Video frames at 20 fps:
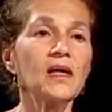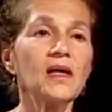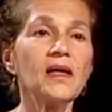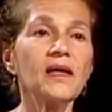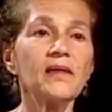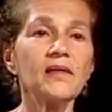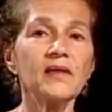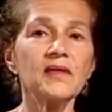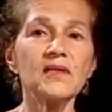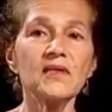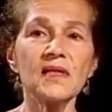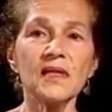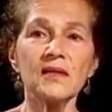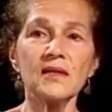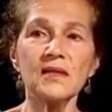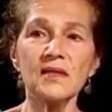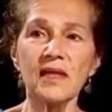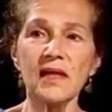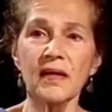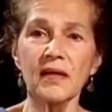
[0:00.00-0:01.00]
in the
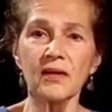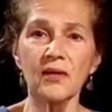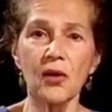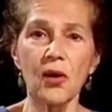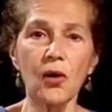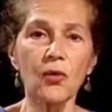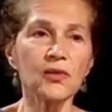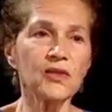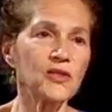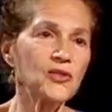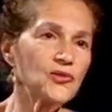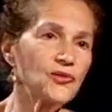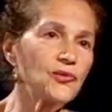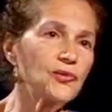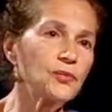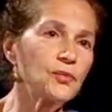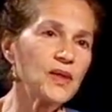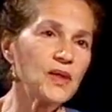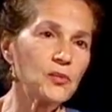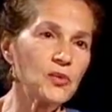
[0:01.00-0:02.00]
sense that only
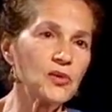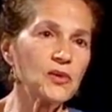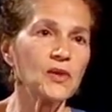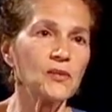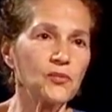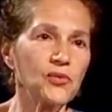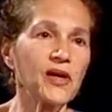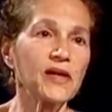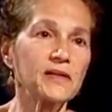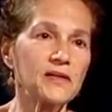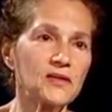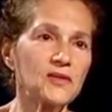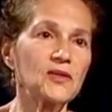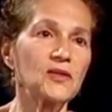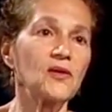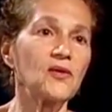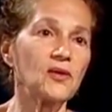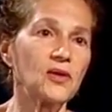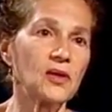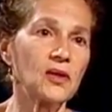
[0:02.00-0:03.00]
certain people can practice
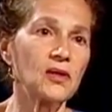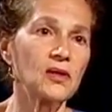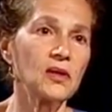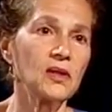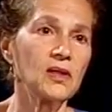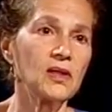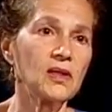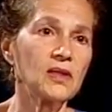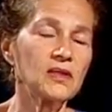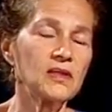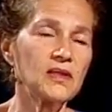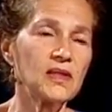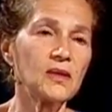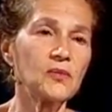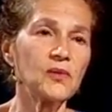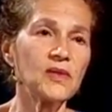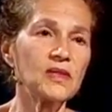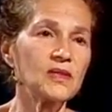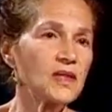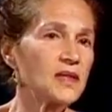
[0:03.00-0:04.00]
yoga.
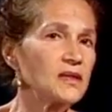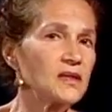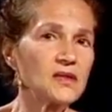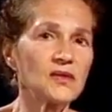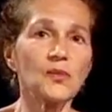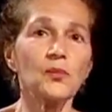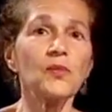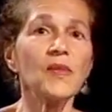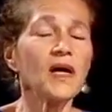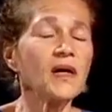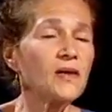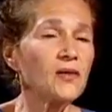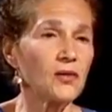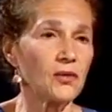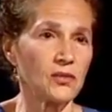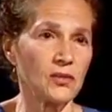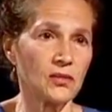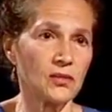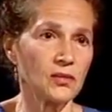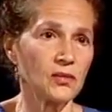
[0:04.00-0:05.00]
Instead, we say it doesn't
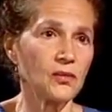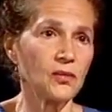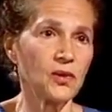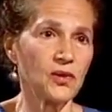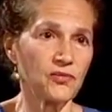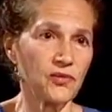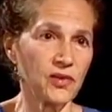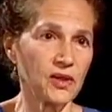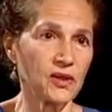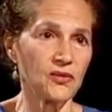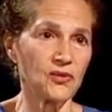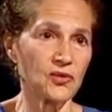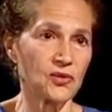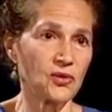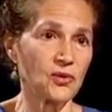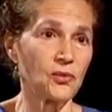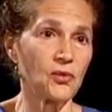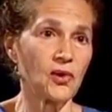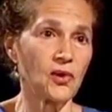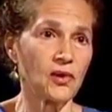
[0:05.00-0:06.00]
matter what religion
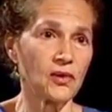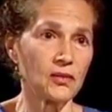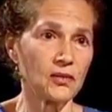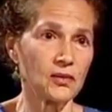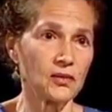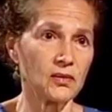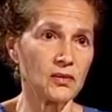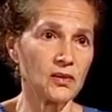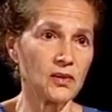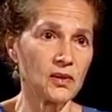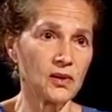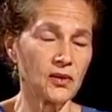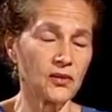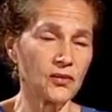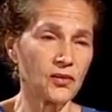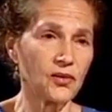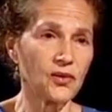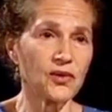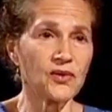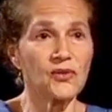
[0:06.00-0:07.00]
you are.
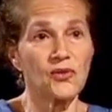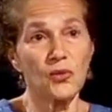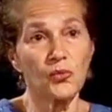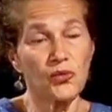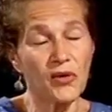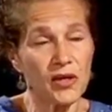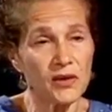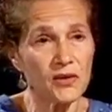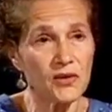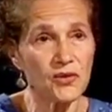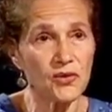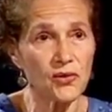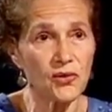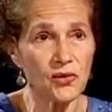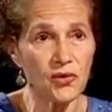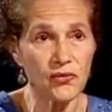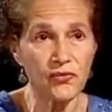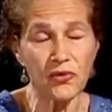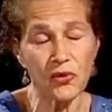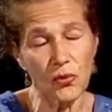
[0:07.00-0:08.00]
You can still practice
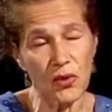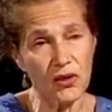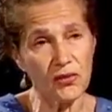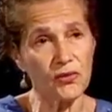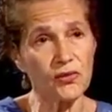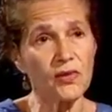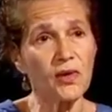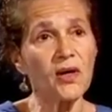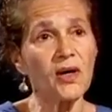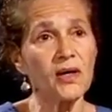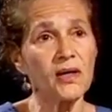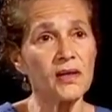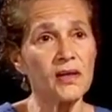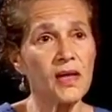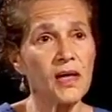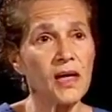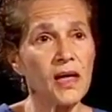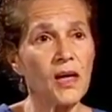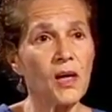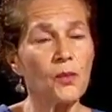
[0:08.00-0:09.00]
yoga if you want or not.
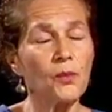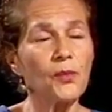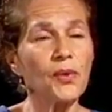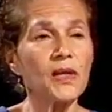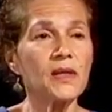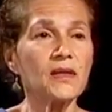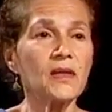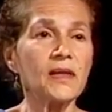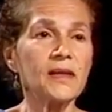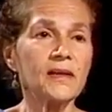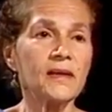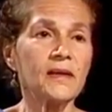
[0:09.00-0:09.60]
But